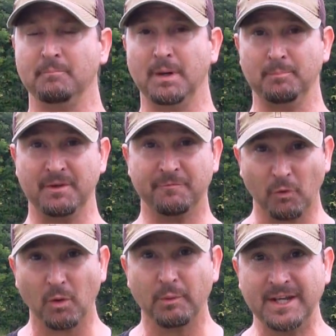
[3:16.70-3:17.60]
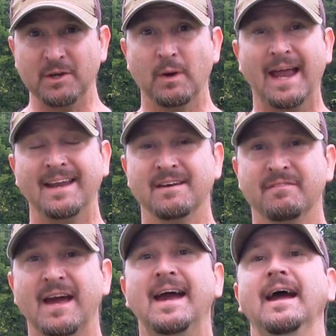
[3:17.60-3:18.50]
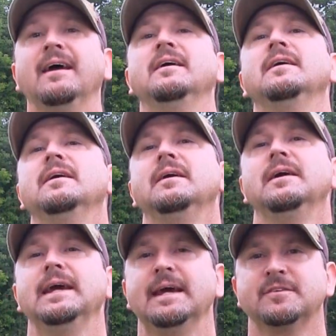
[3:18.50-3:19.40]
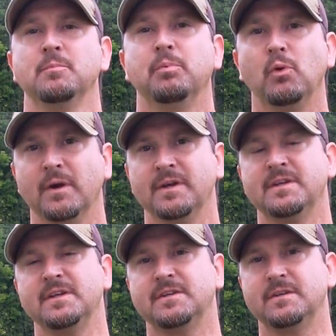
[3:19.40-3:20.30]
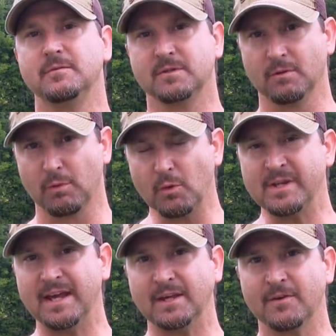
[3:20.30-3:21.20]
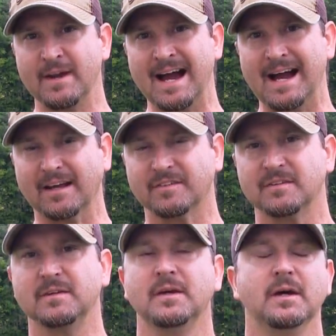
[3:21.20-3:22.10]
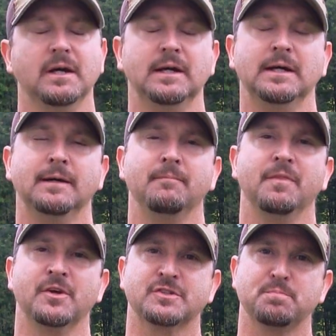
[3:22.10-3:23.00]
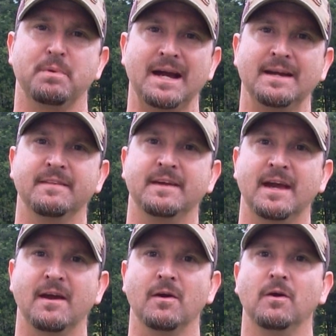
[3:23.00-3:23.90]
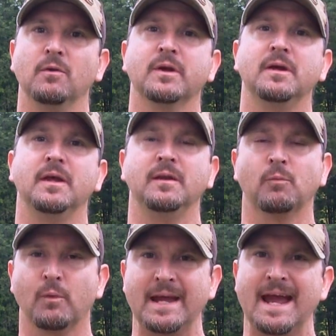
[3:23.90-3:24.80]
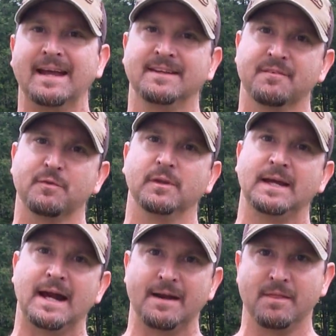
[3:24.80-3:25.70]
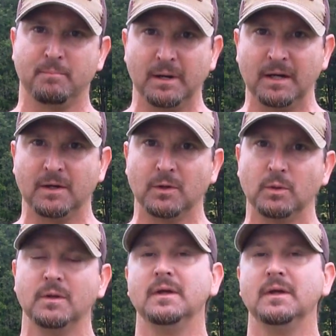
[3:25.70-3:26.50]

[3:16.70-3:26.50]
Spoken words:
But before we do any of that, it's important to rotate your nocks. The spine of the arrow can react differently out of the bow